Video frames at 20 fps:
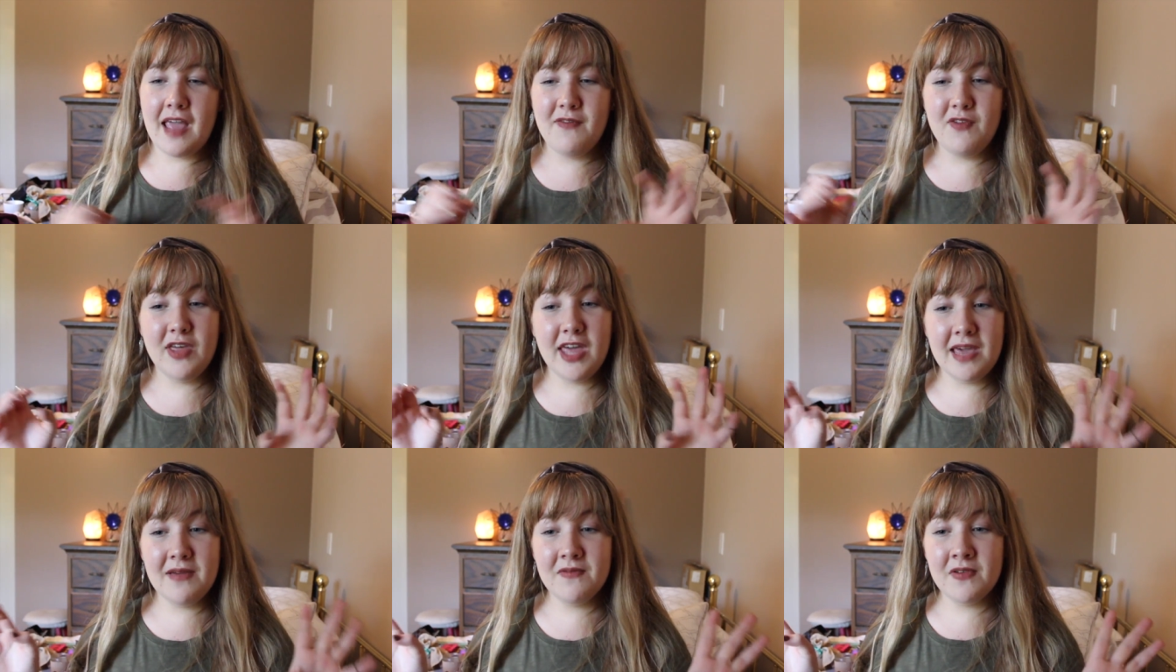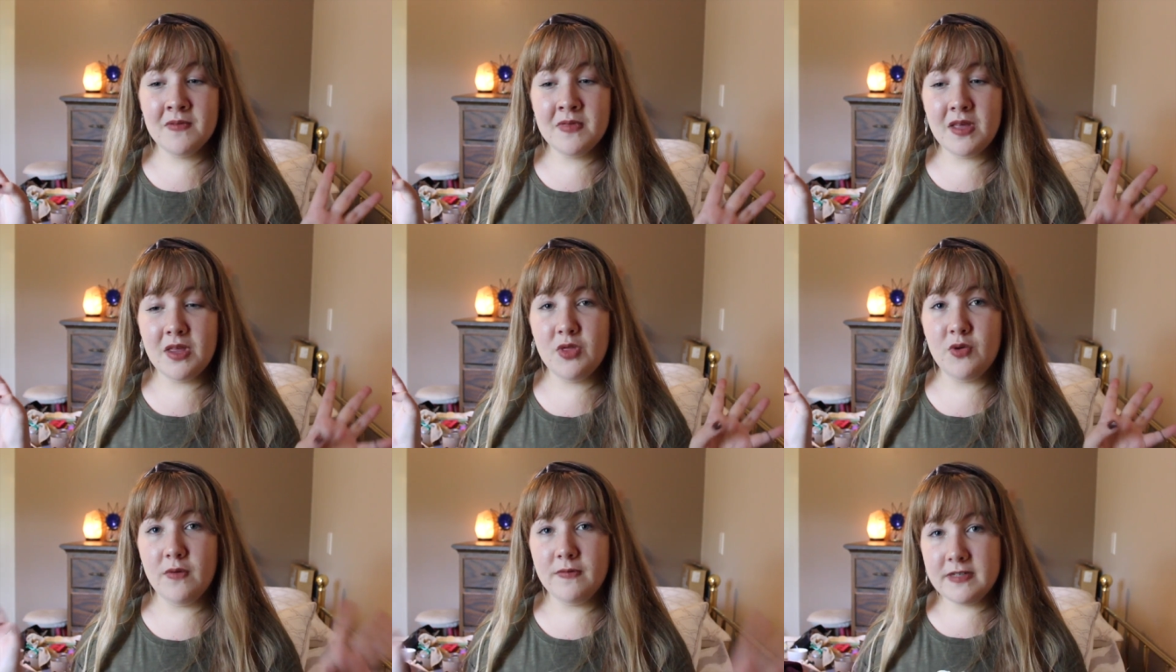If you came from
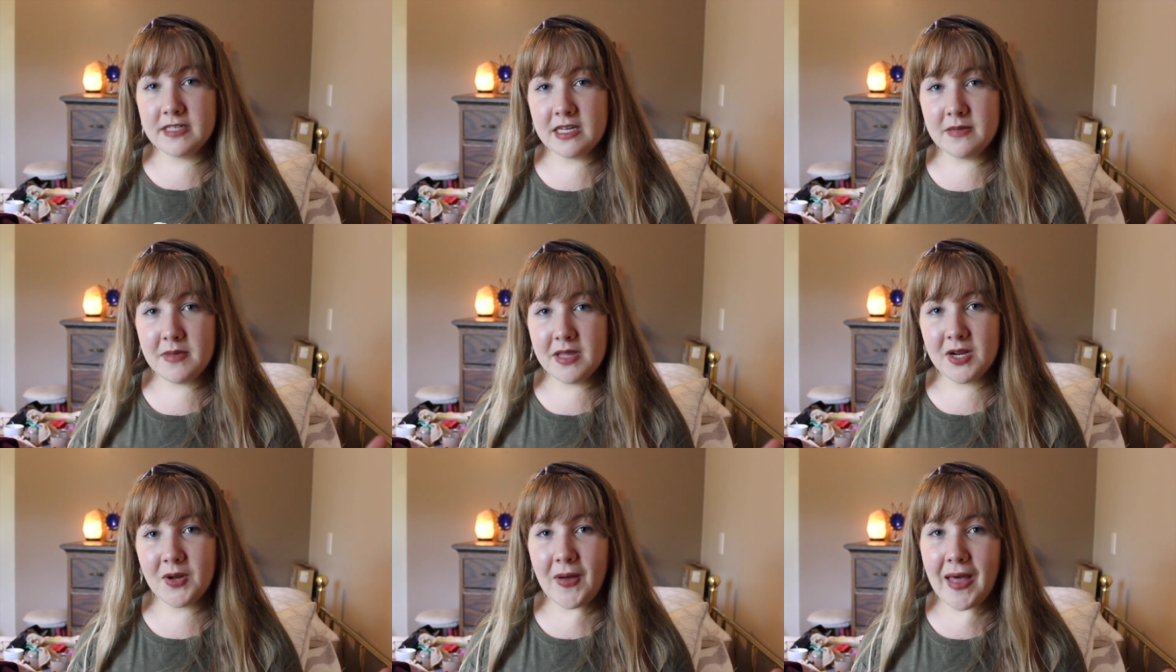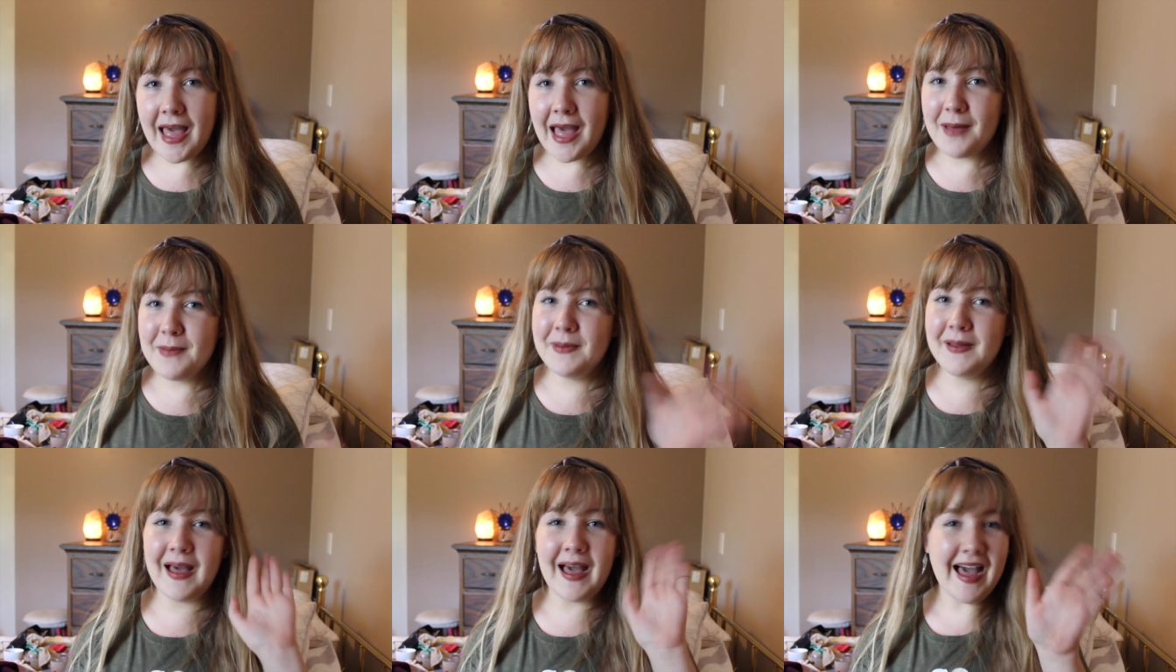the Thrifting Amino
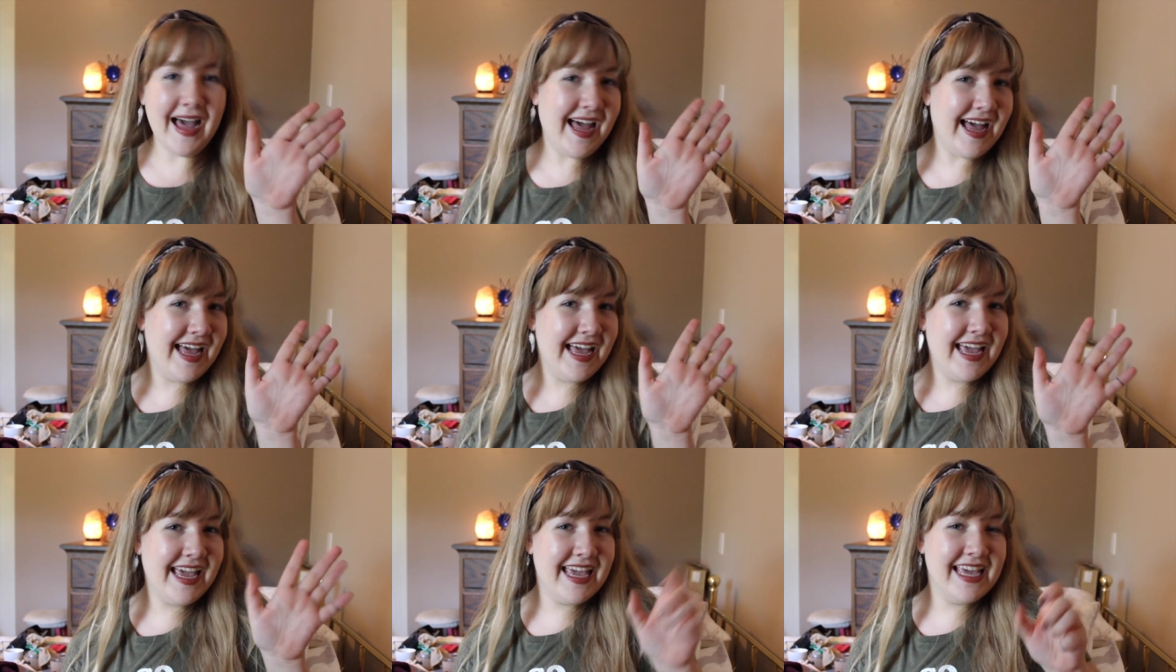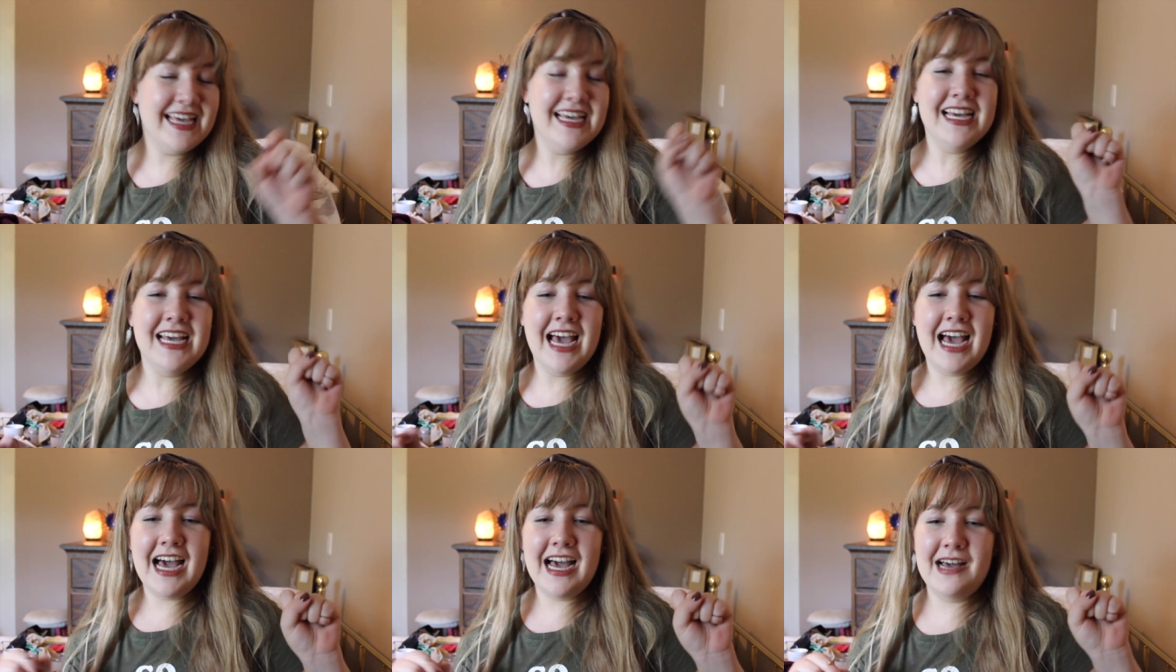app, hi!
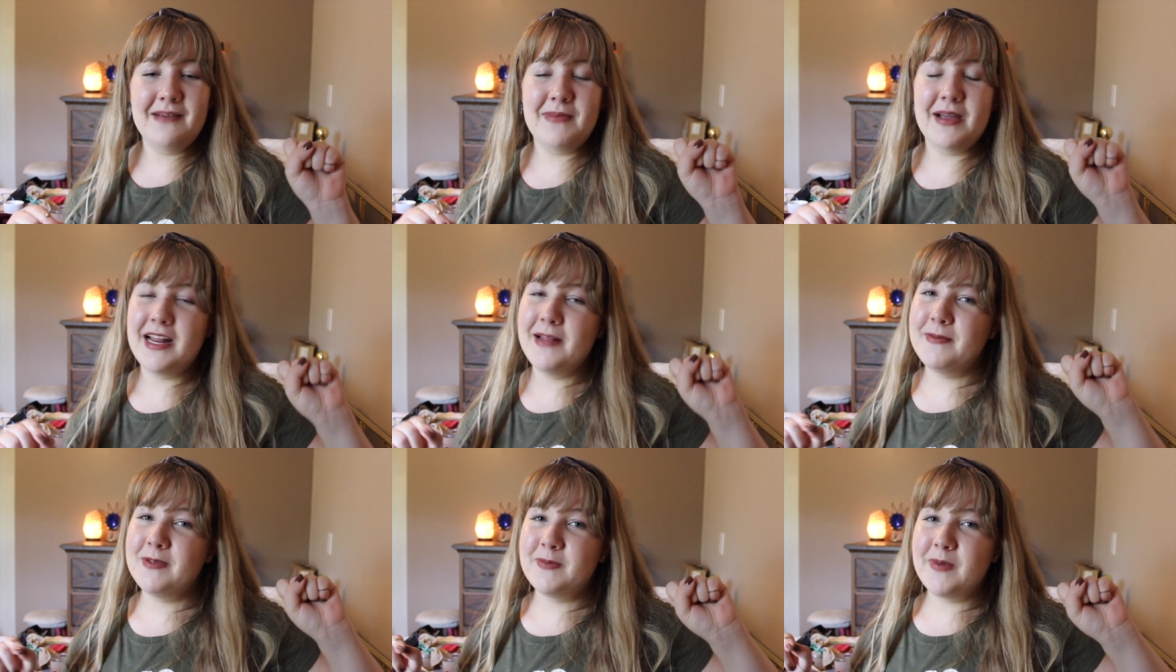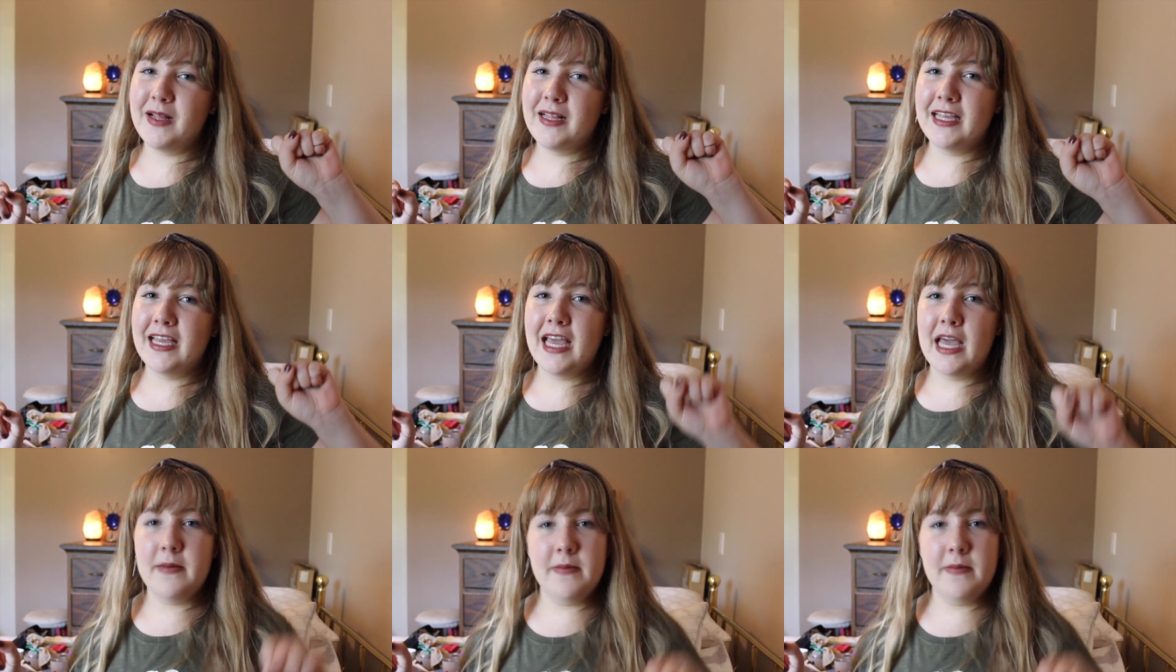Um, my name is Molli.